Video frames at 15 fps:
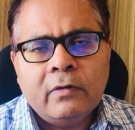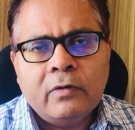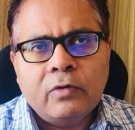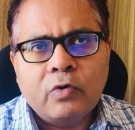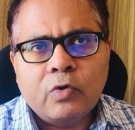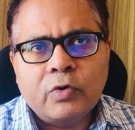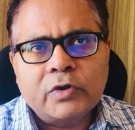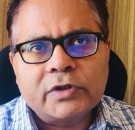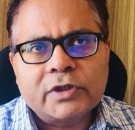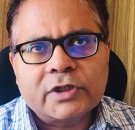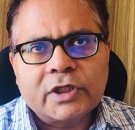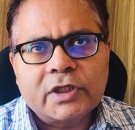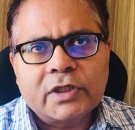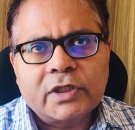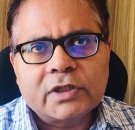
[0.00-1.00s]
codes
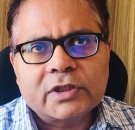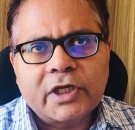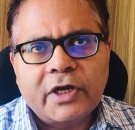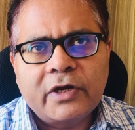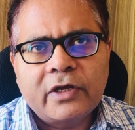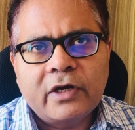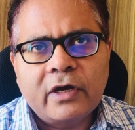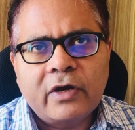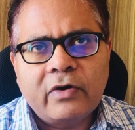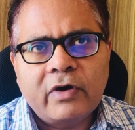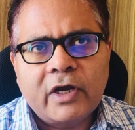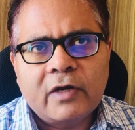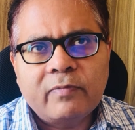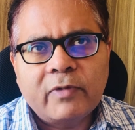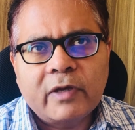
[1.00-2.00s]
in this area and
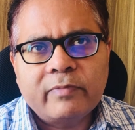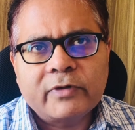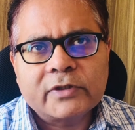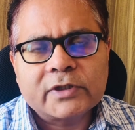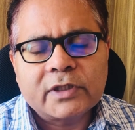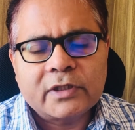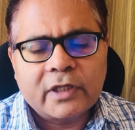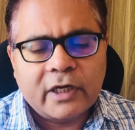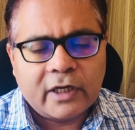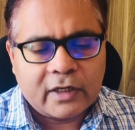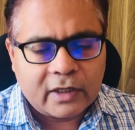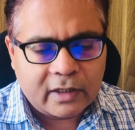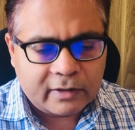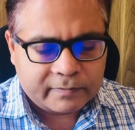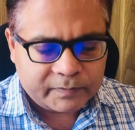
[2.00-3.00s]
write papers in that.
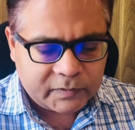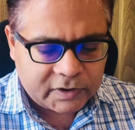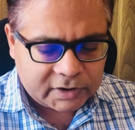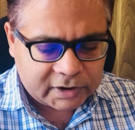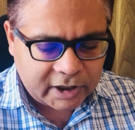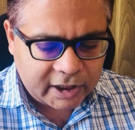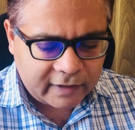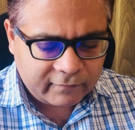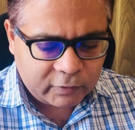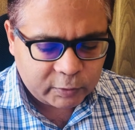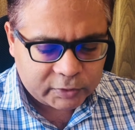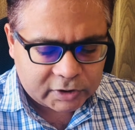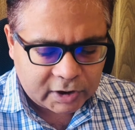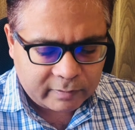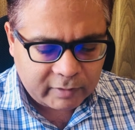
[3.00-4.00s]
And this I have
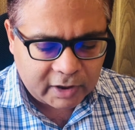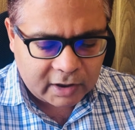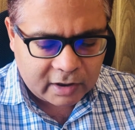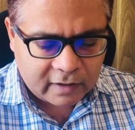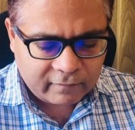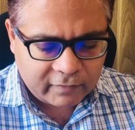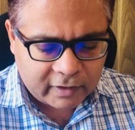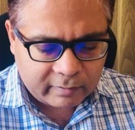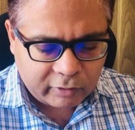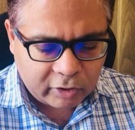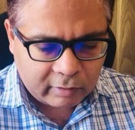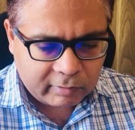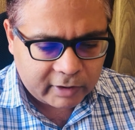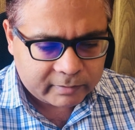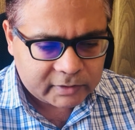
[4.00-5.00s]
used in many different
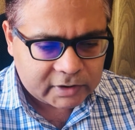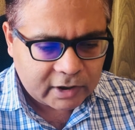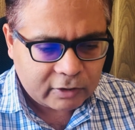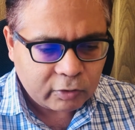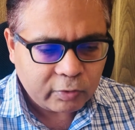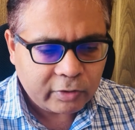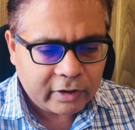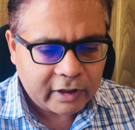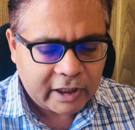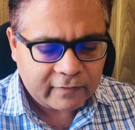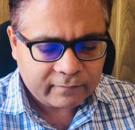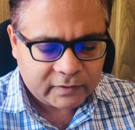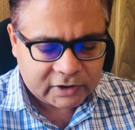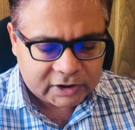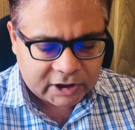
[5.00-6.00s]
problems, including
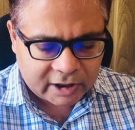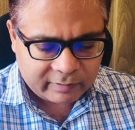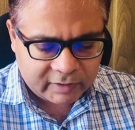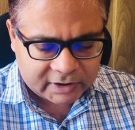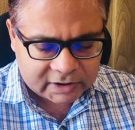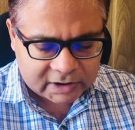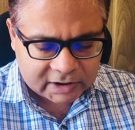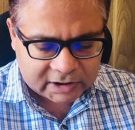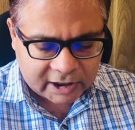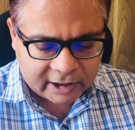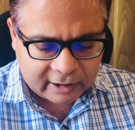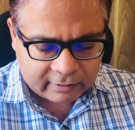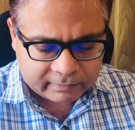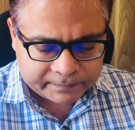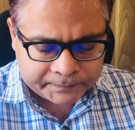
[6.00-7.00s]
FPGA based
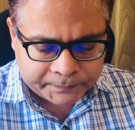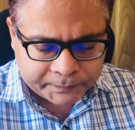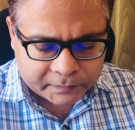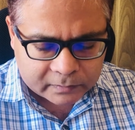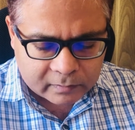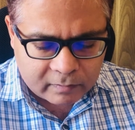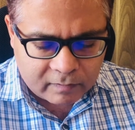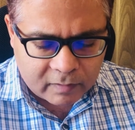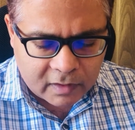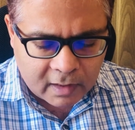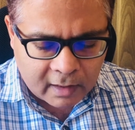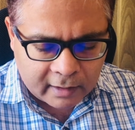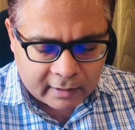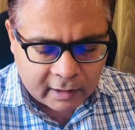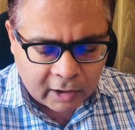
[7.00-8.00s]
design.
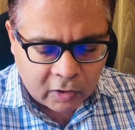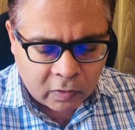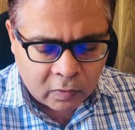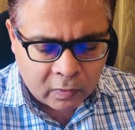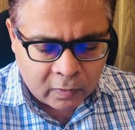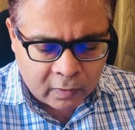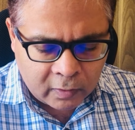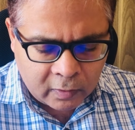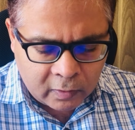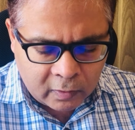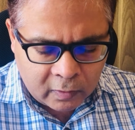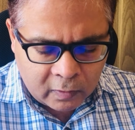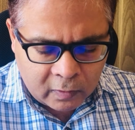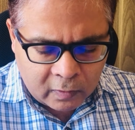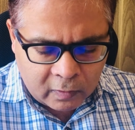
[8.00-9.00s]
Now,
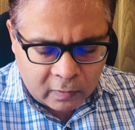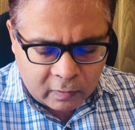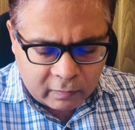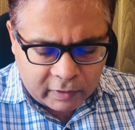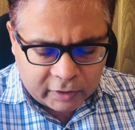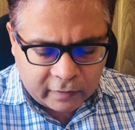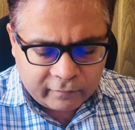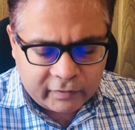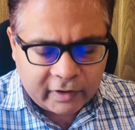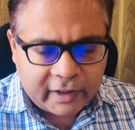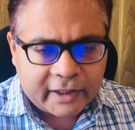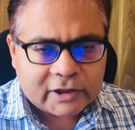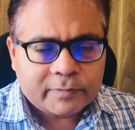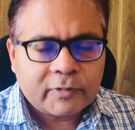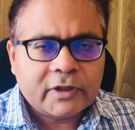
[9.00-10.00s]
one of the
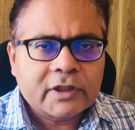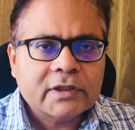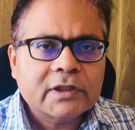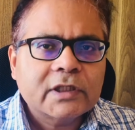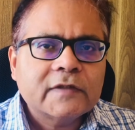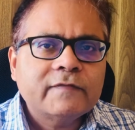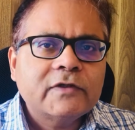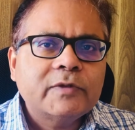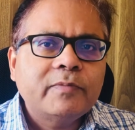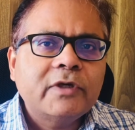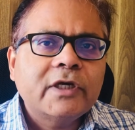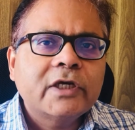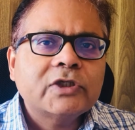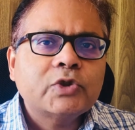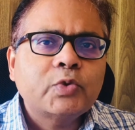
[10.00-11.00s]
expertises which
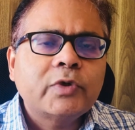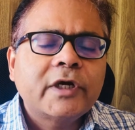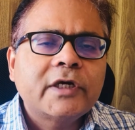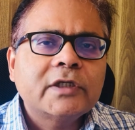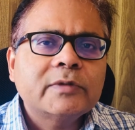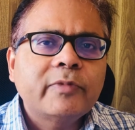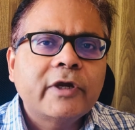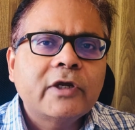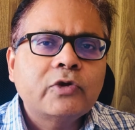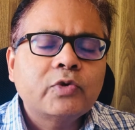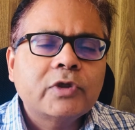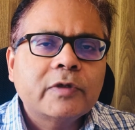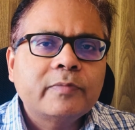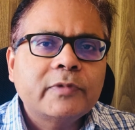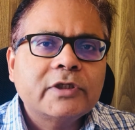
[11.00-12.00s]
BS students bring to
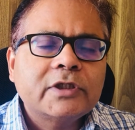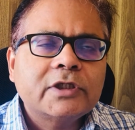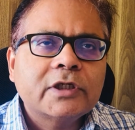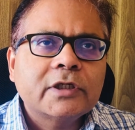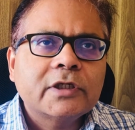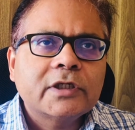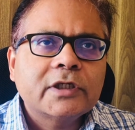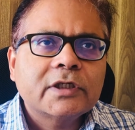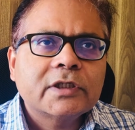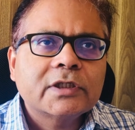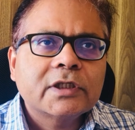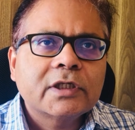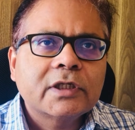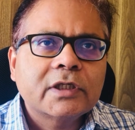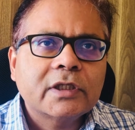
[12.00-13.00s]
the picture
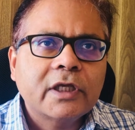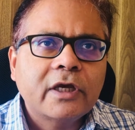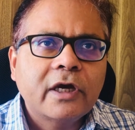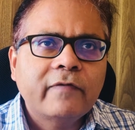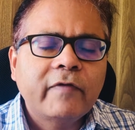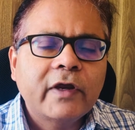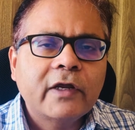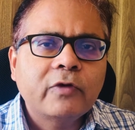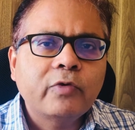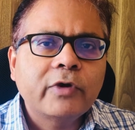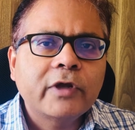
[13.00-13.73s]
is they are very good